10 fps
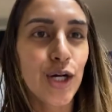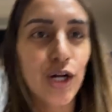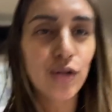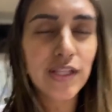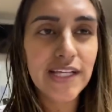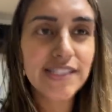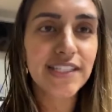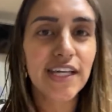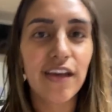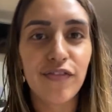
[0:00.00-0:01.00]
Go
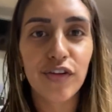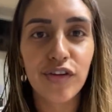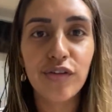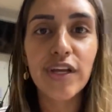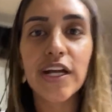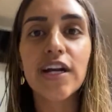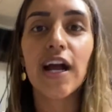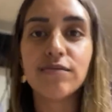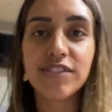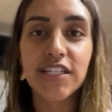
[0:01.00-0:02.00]
Lindsay. If you're new here,
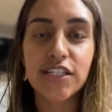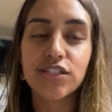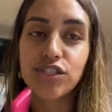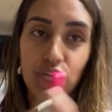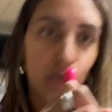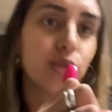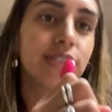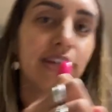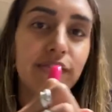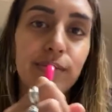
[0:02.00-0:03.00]
I'm Tia
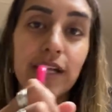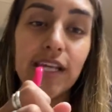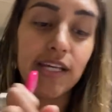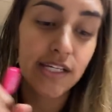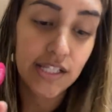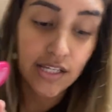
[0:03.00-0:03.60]
Stokes, everybody.